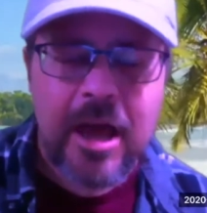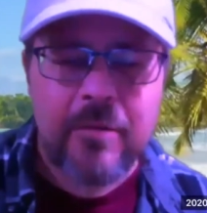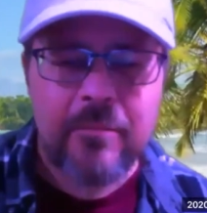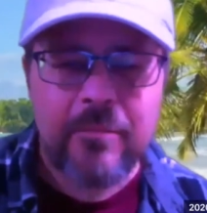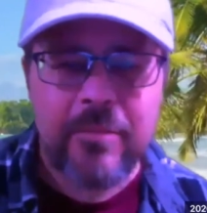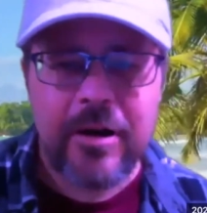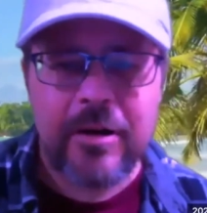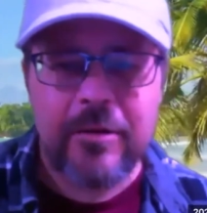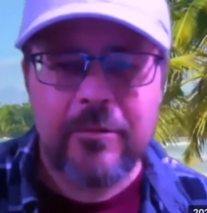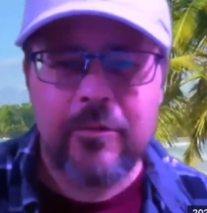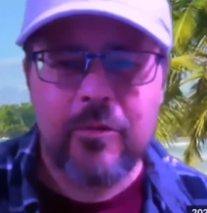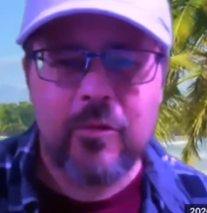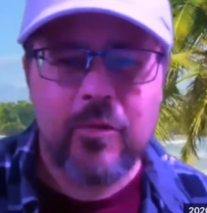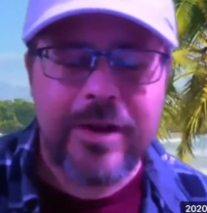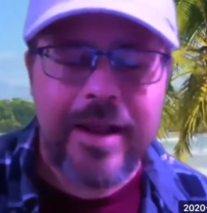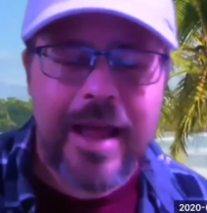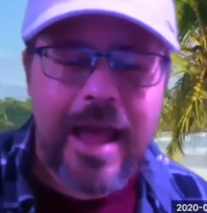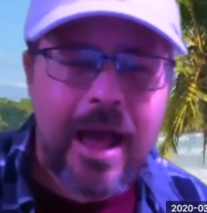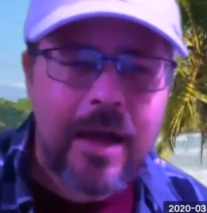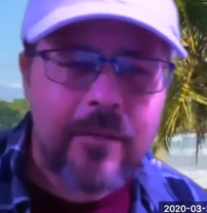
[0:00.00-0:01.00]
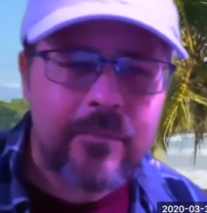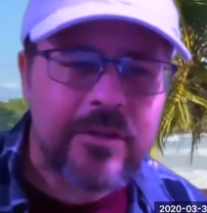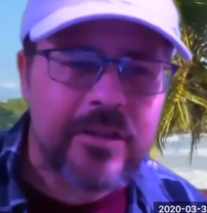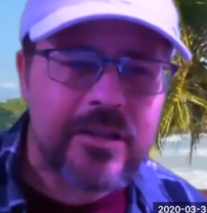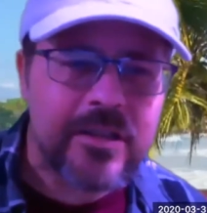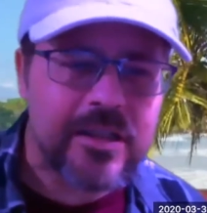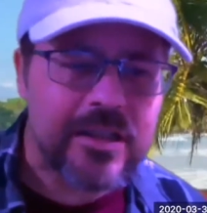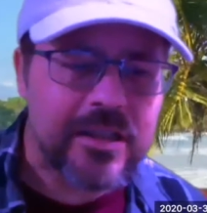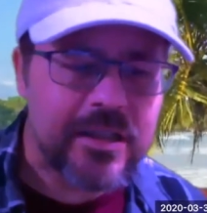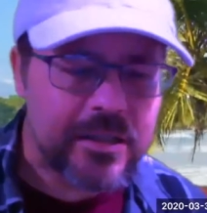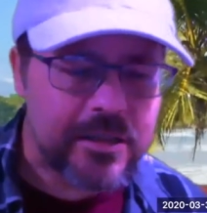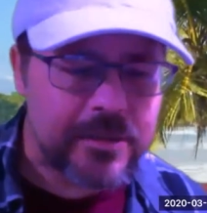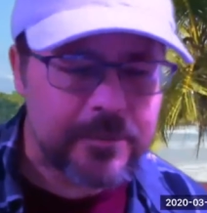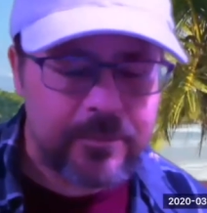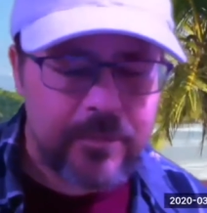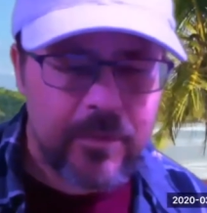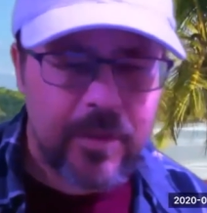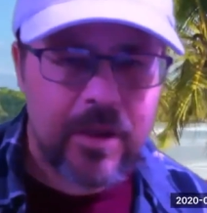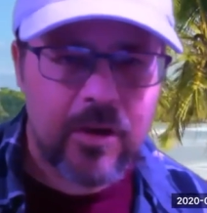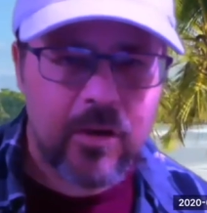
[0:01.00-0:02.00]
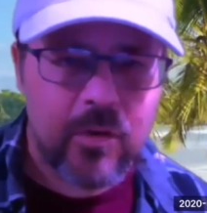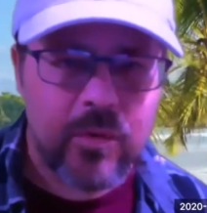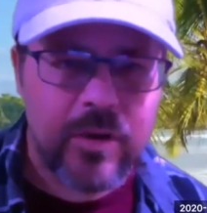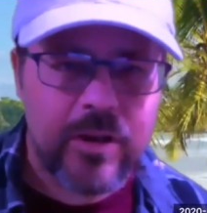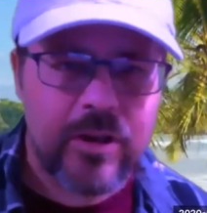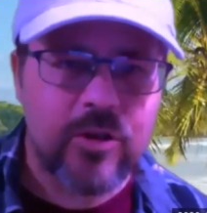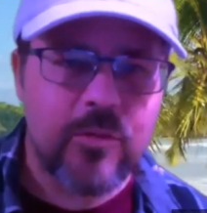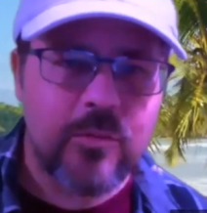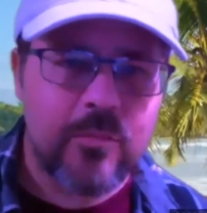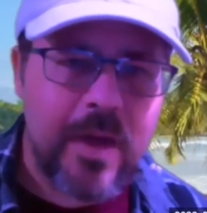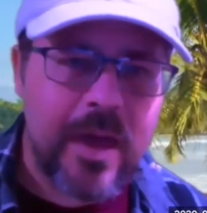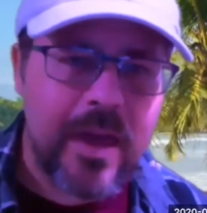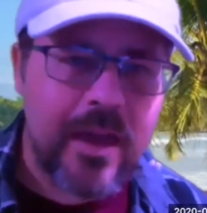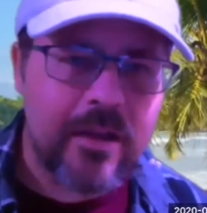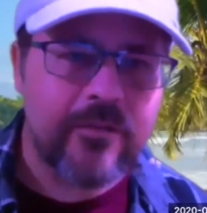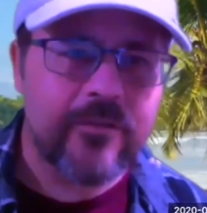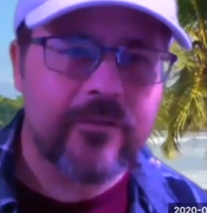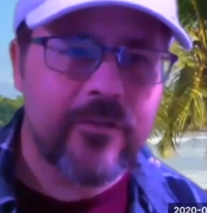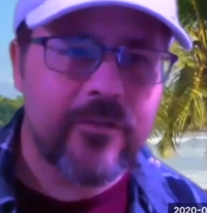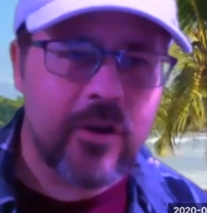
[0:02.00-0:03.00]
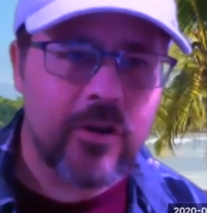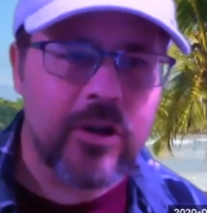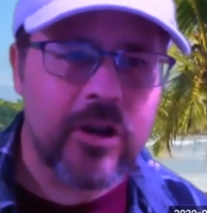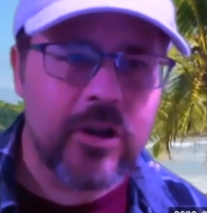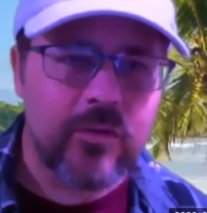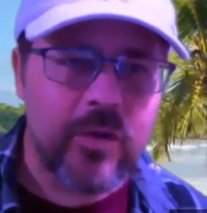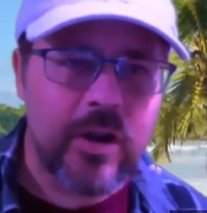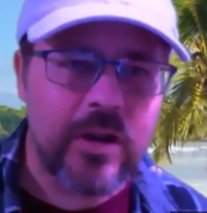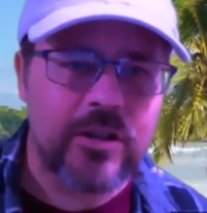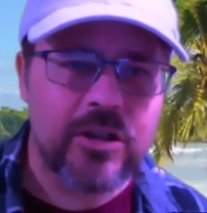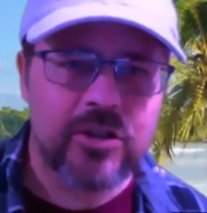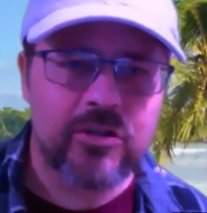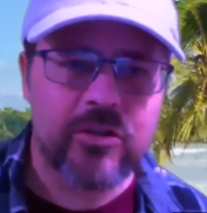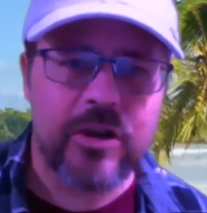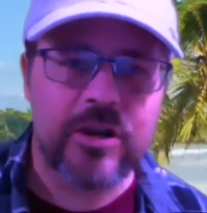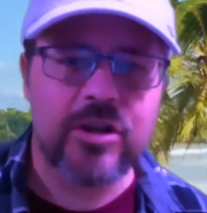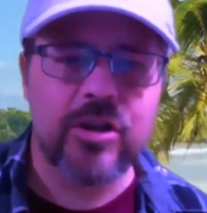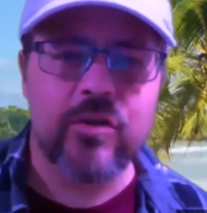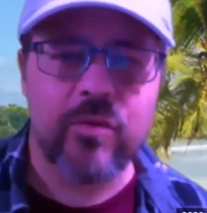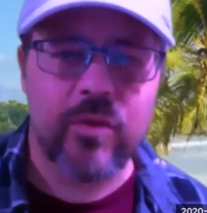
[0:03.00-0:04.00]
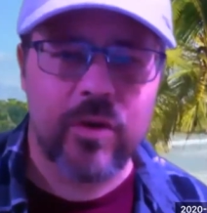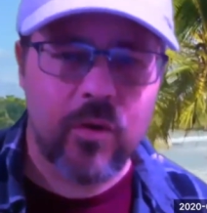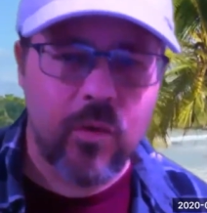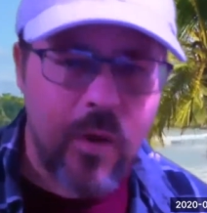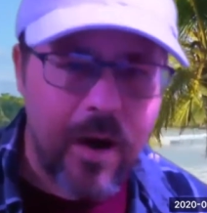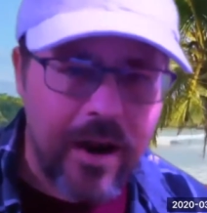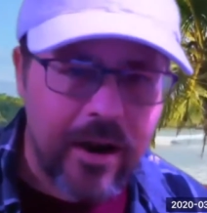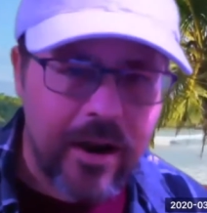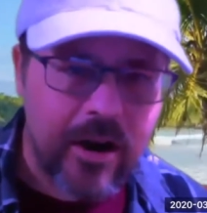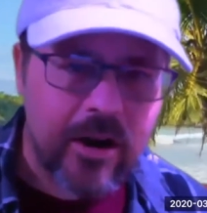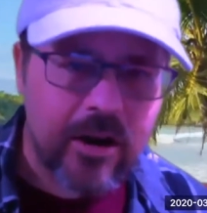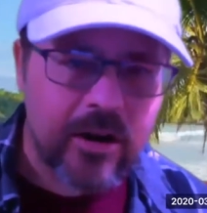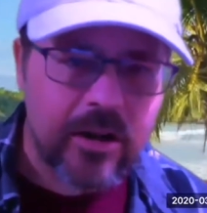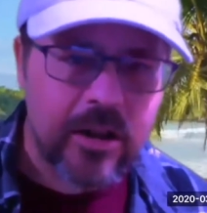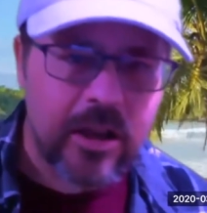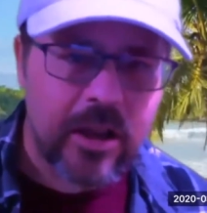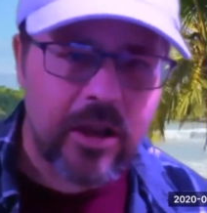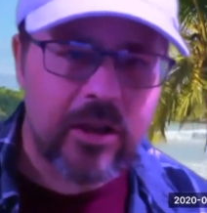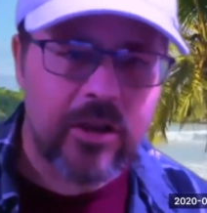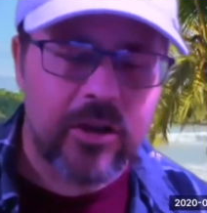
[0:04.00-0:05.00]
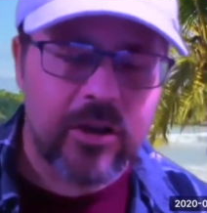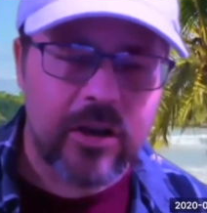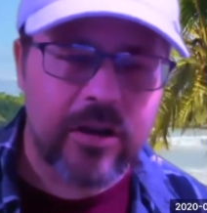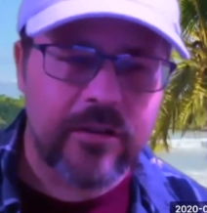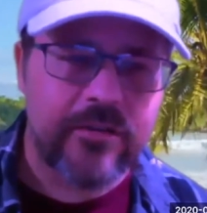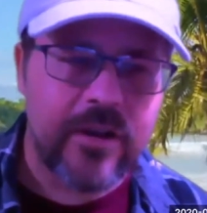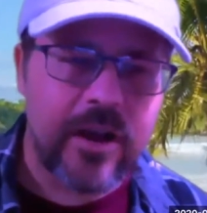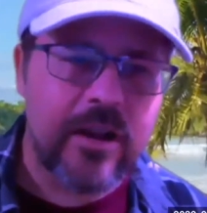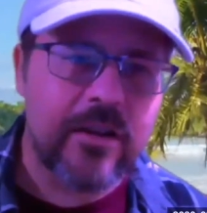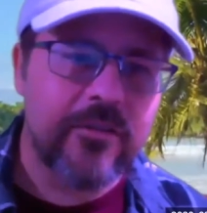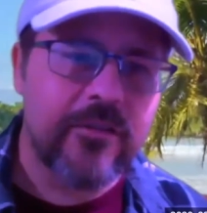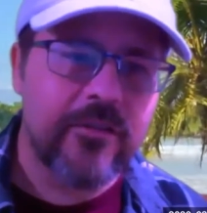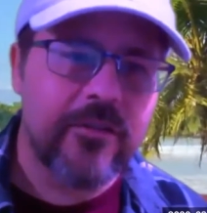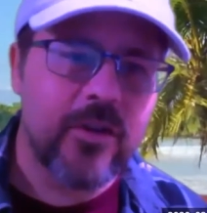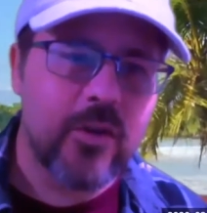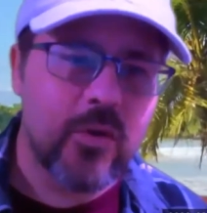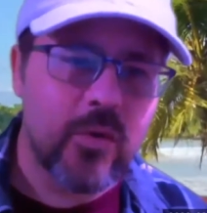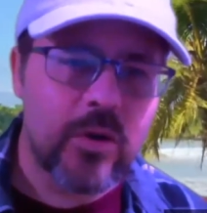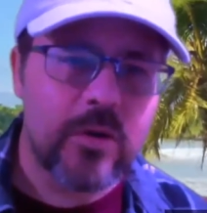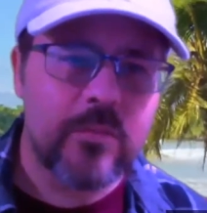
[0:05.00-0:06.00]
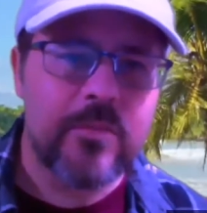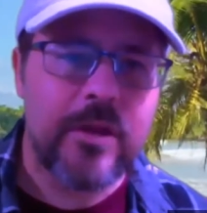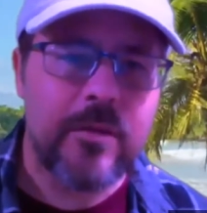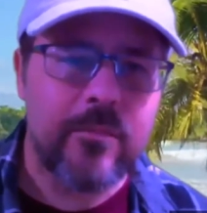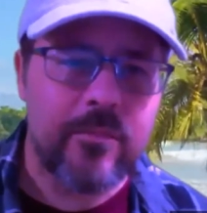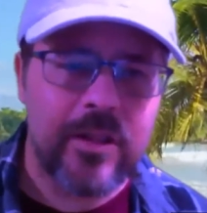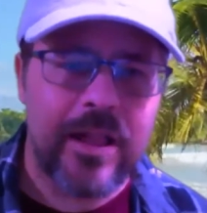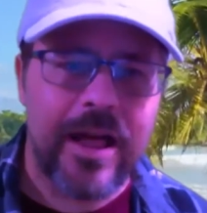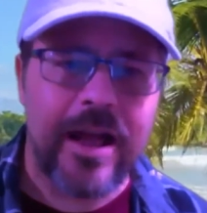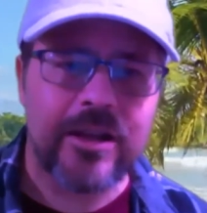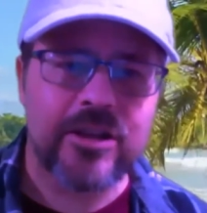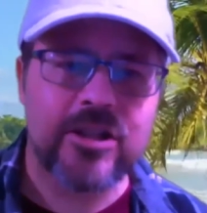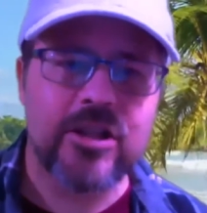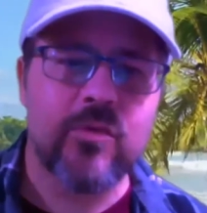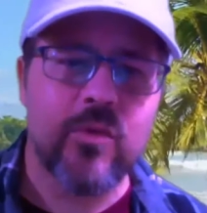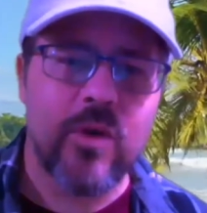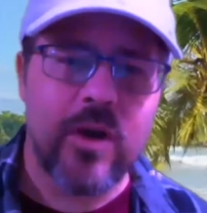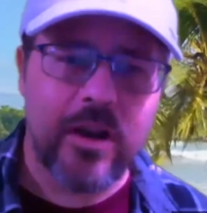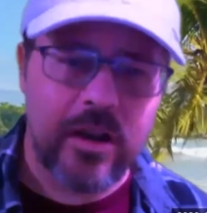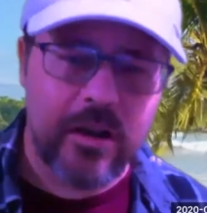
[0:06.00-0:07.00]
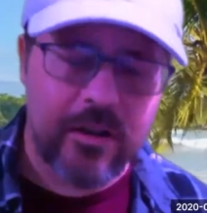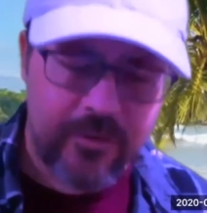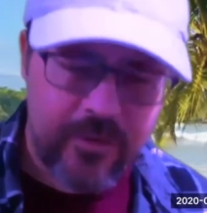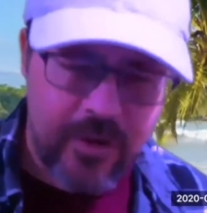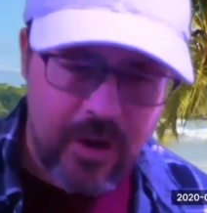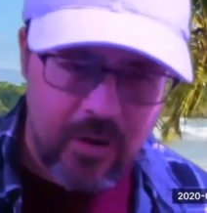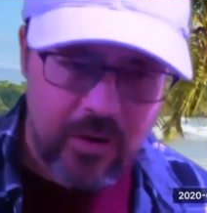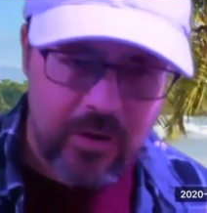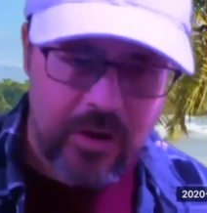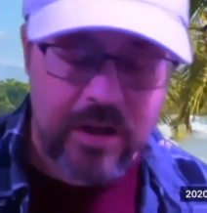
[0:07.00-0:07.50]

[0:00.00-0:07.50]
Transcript: But what happens is when you make voting registration required, you're going to find fewer people actually wanting to vote.